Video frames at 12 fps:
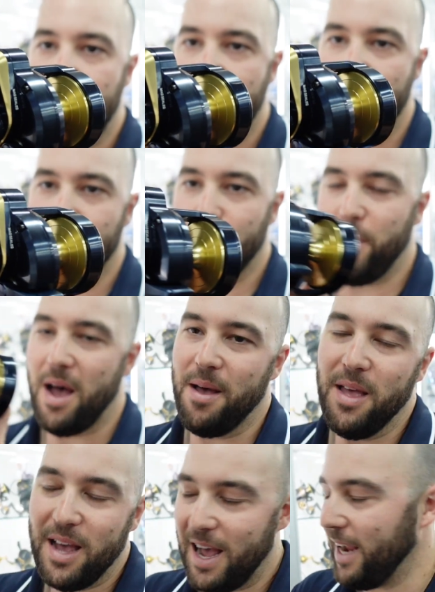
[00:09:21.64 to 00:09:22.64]
But
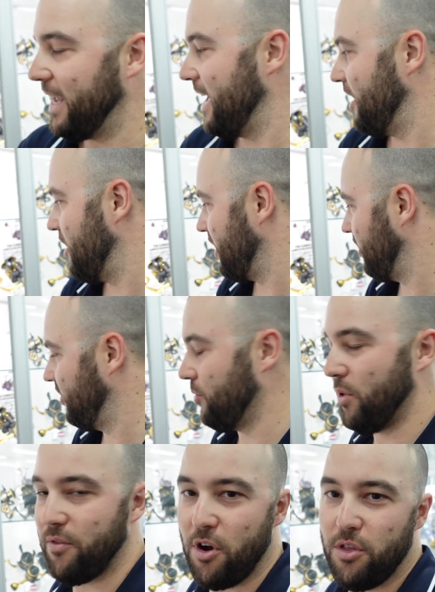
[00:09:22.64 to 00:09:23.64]
again, like I
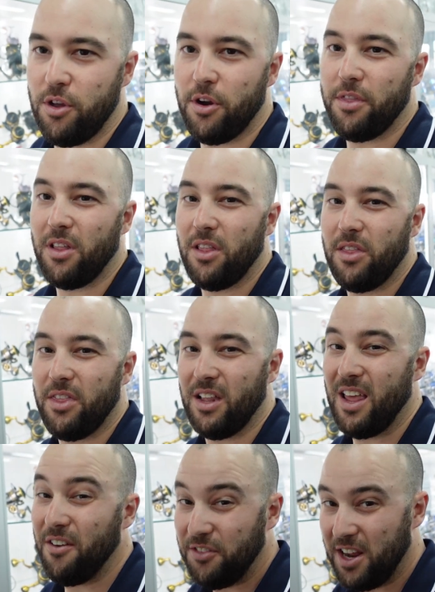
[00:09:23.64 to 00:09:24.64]
said, we've only got the
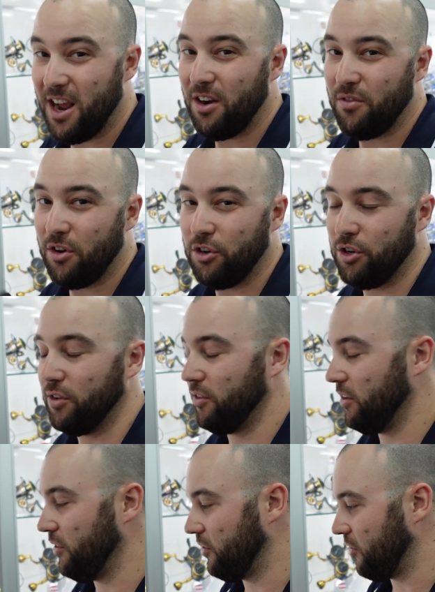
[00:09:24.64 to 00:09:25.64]
left-hand
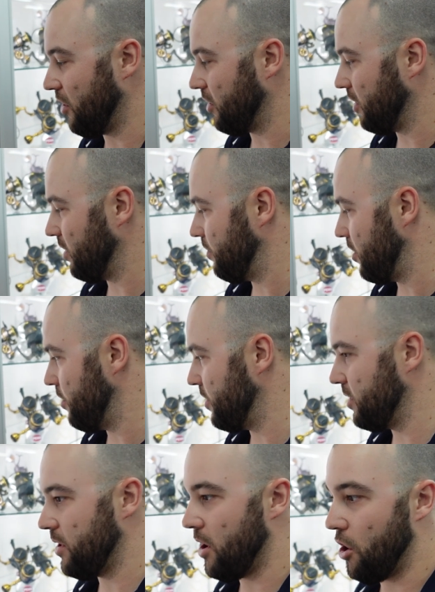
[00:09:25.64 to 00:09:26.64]
versions in stock at the
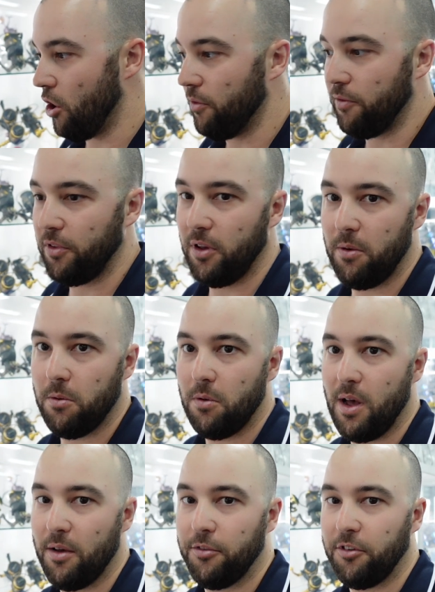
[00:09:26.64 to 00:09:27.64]
moment. Hopefully
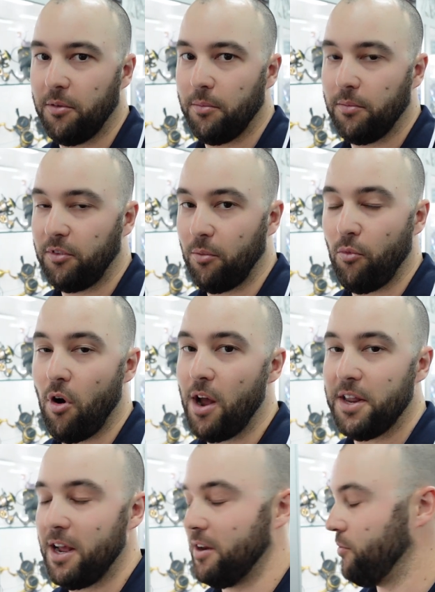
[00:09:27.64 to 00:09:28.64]
we'll have some
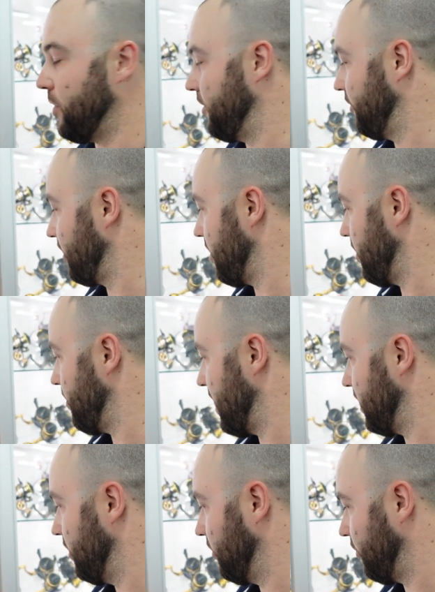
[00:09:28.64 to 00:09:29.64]
right-handed ones coming
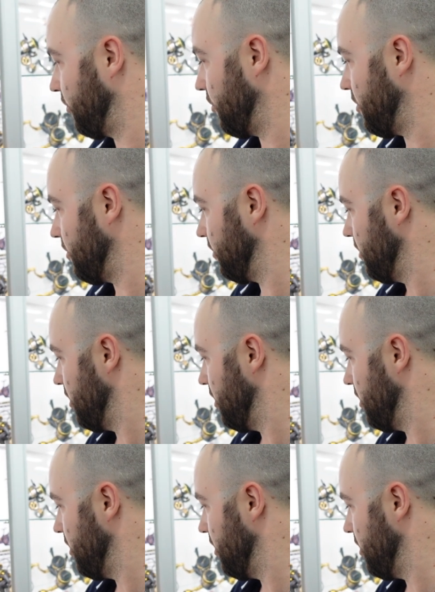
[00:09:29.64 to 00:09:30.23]
back into stock